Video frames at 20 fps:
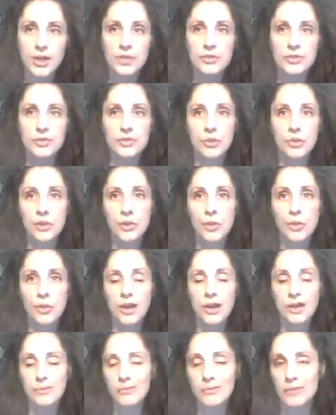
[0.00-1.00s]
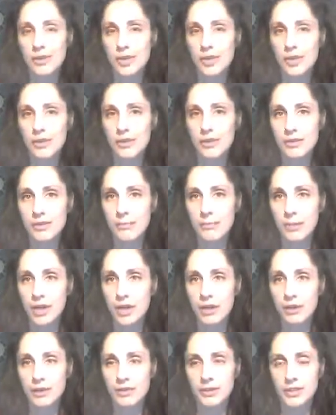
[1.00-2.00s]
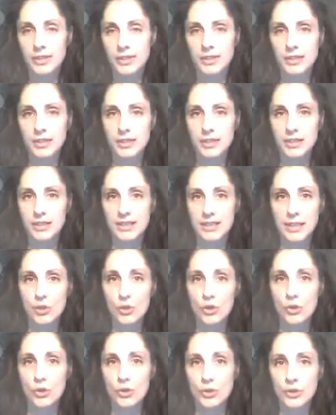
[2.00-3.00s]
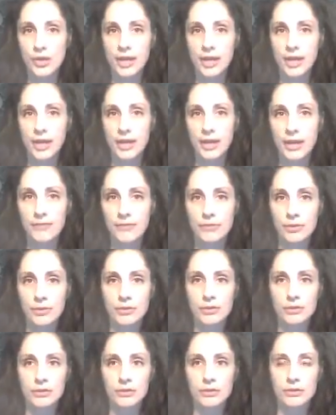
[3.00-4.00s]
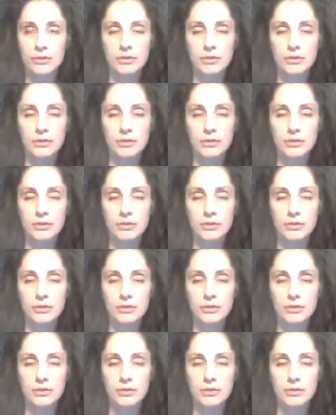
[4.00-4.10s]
So I'm not the parent that's going to say, no, you can't ever,